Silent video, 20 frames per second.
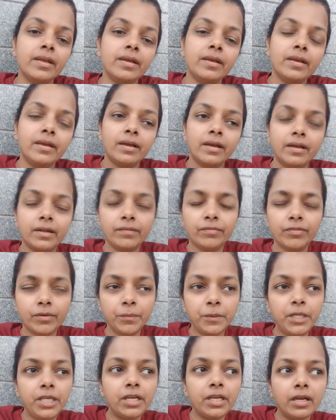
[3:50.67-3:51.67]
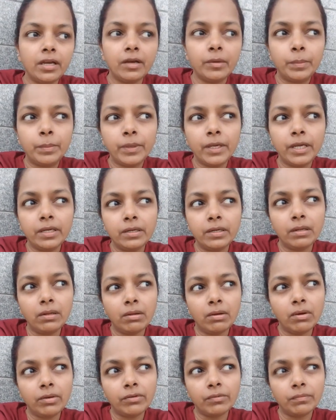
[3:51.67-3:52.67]
And for me, I have paid a
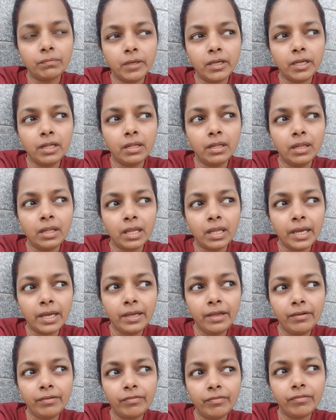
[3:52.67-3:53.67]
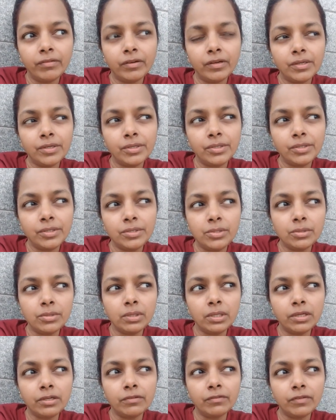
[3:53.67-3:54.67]
lot of my life to
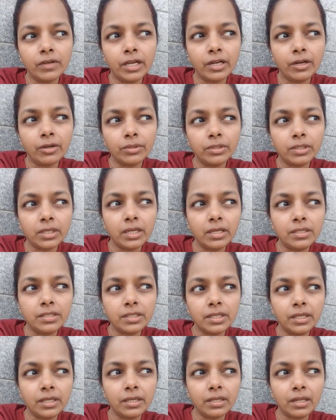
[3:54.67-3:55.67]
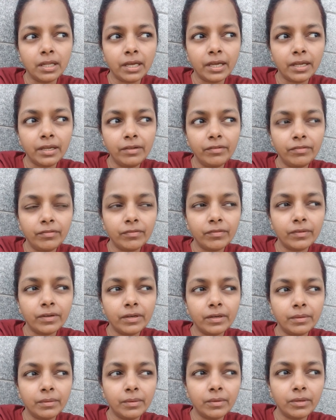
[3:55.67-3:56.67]
live an authentic life,
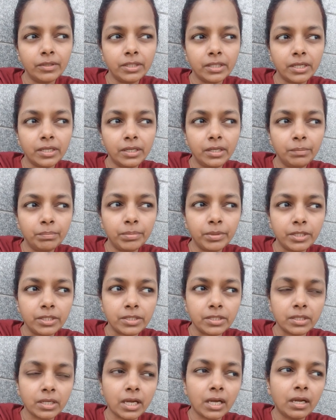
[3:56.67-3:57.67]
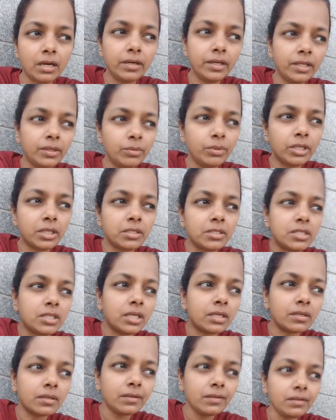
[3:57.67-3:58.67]
authentic personality, you can say,
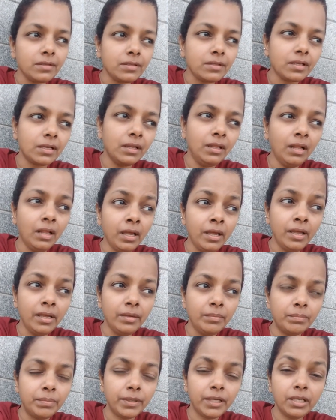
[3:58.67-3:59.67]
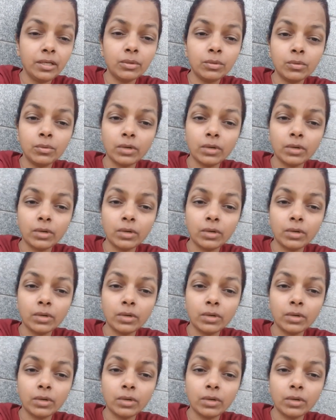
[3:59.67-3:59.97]
like being who I